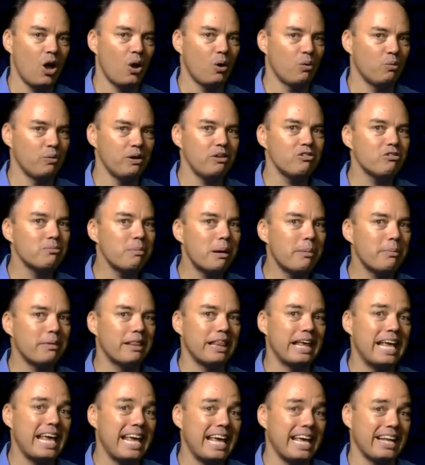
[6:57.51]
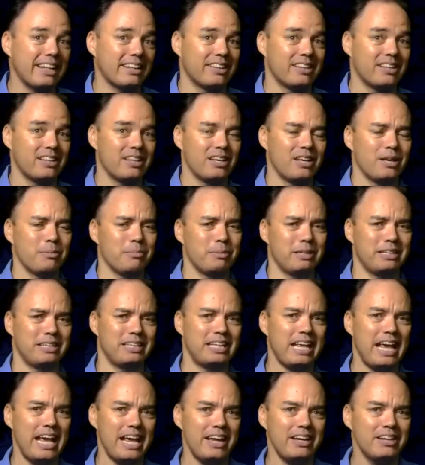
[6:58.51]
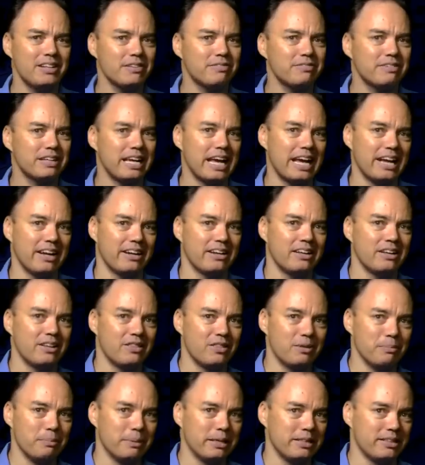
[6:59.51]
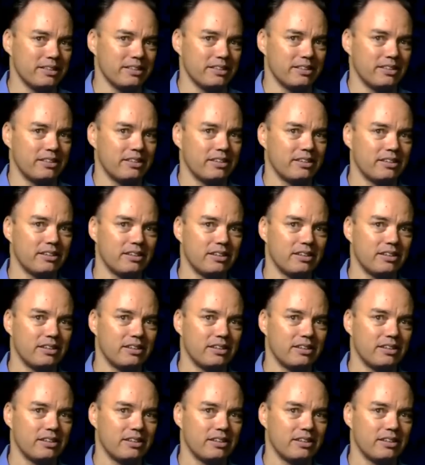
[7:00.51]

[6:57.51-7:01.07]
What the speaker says: We remember the hits, but tend to forget the misses.